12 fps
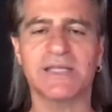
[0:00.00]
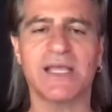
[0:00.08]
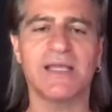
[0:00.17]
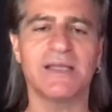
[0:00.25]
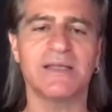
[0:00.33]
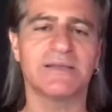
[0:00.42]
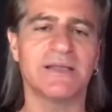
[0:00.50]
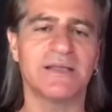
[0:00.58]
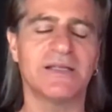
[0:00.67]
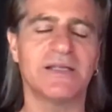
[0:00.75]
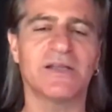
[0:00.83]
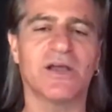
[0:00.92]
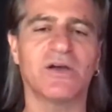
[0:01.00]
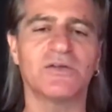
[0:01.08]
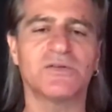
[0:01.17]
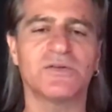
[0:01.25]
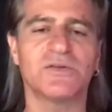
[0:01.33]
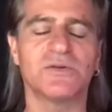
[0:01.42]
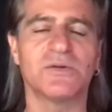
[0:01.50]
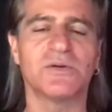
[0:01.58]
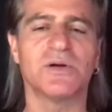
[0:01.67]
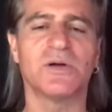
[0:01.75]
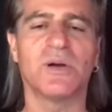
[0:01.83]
they didn't go to